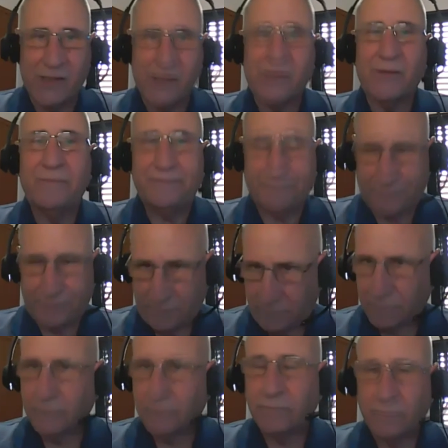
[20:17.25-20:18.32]
clinical, all
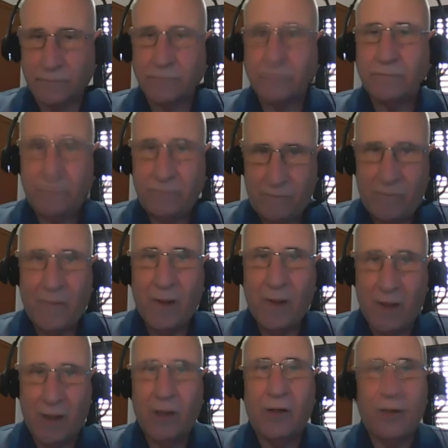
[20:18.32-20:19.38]
different pathologies and